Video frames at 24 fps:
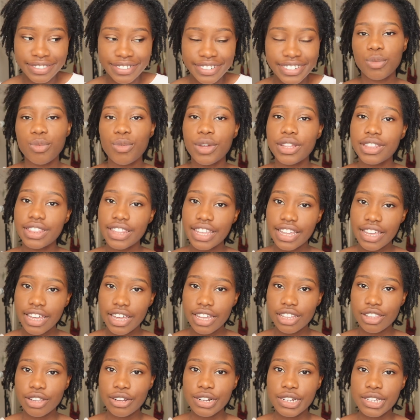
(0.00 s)
one thing
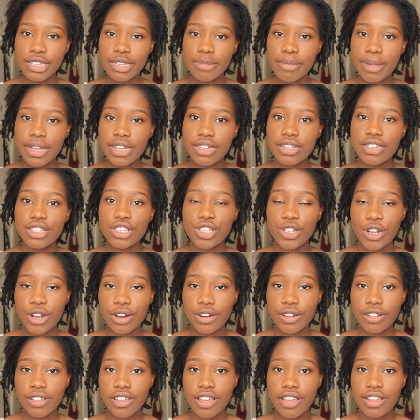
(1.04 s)
I learned about
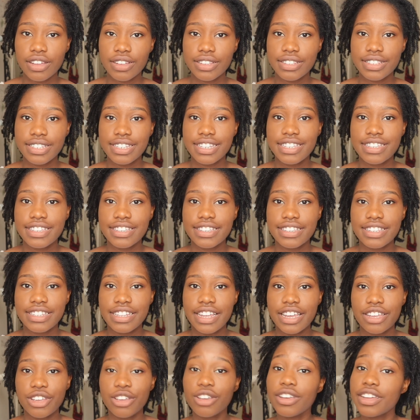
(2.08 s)
starter locks is
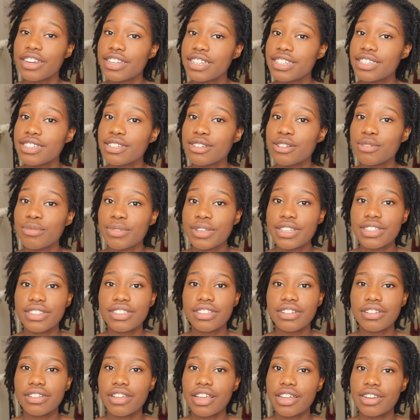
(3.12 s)
that you're gonna deal with
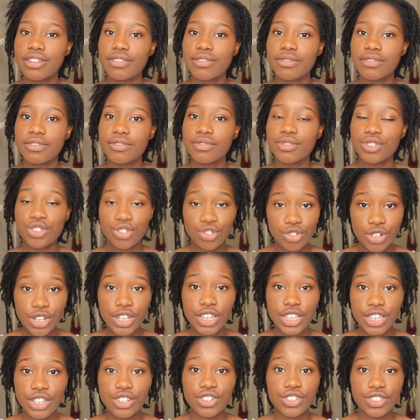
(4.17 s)
a lot of
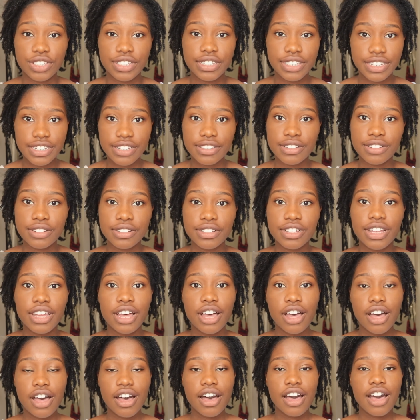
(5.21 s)
shrinkage still.
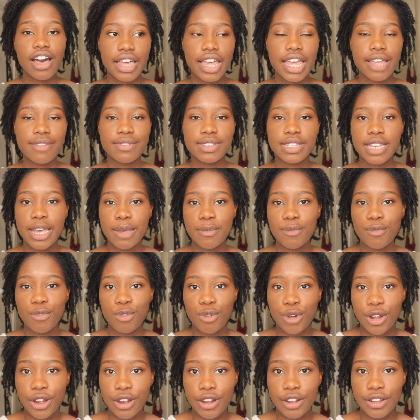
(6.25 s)
I have type
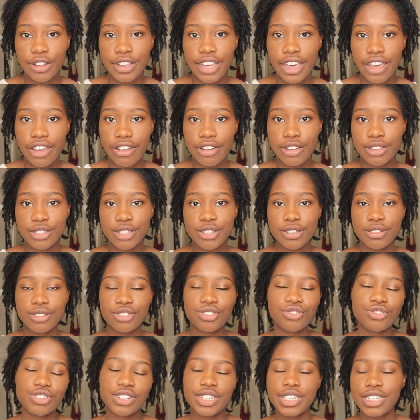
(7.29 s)
4 hair, so
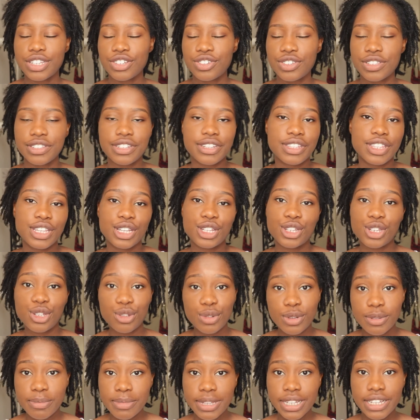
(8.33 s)
shrinkage is nothing
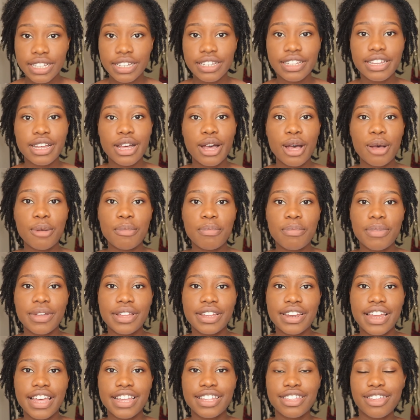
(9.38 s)
new to me.
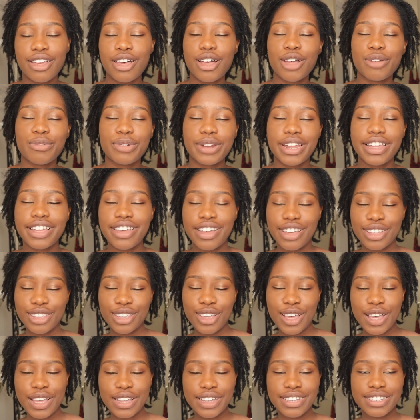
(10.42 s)
But I thought when I got
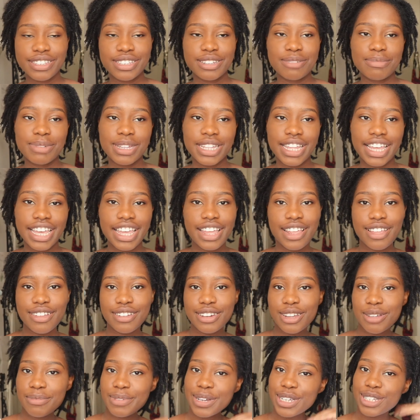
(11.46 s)
locks, it'd be like, oh,
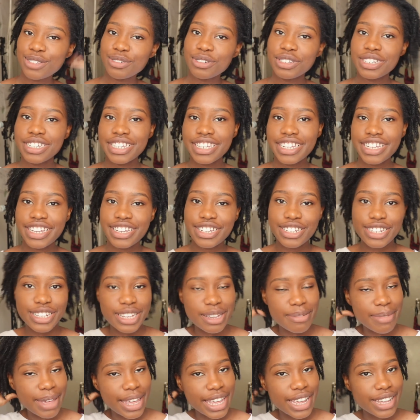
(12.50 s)
no more shrinkage. Look
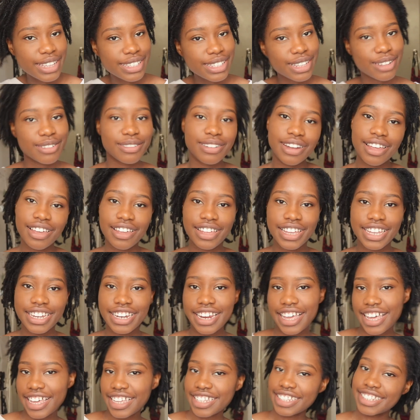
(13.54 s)
at my hair, so long and
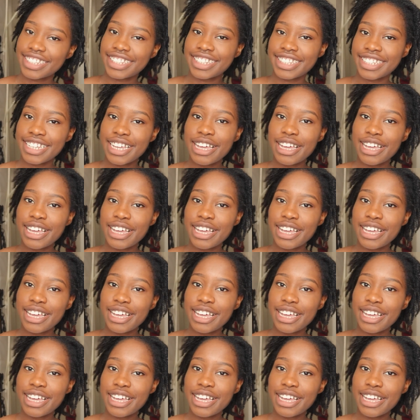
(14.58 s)
nice.